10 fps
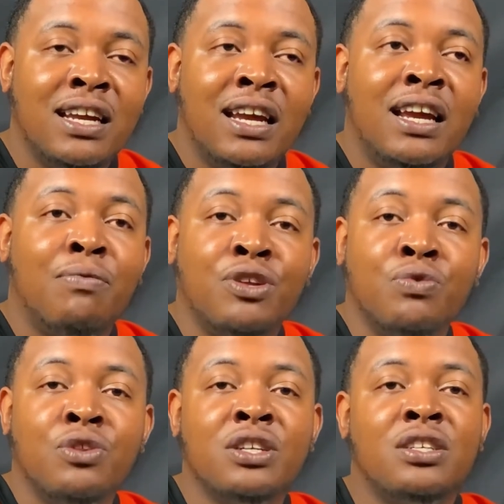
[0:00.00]
and when you
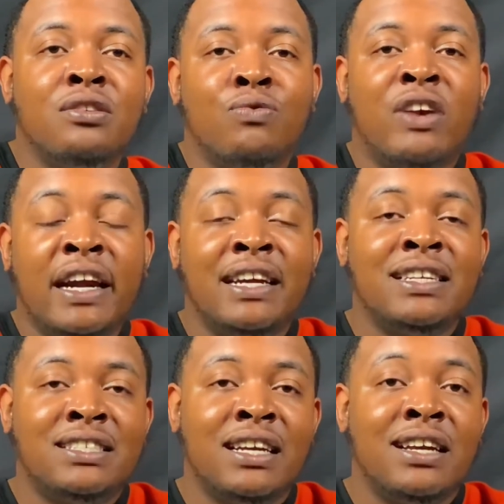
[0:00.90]
look to the right, it
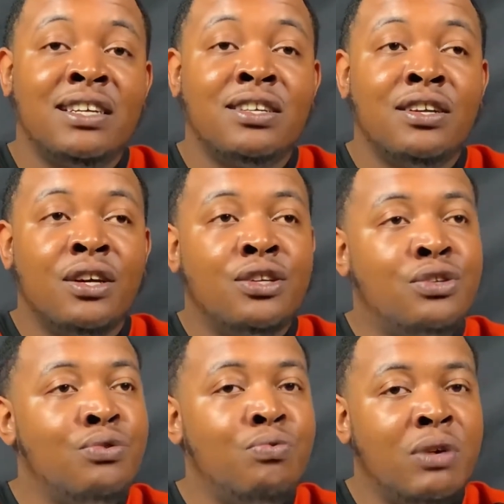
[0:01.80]
says to
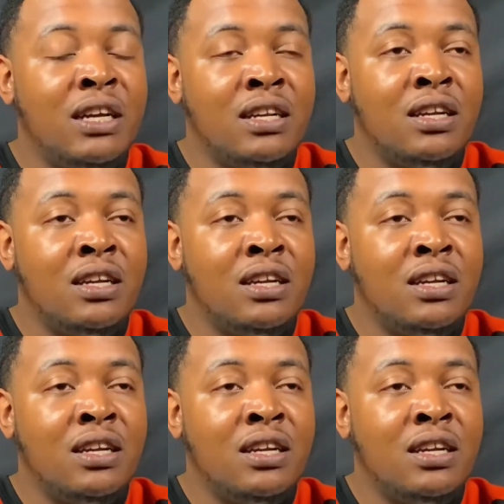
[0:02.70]
win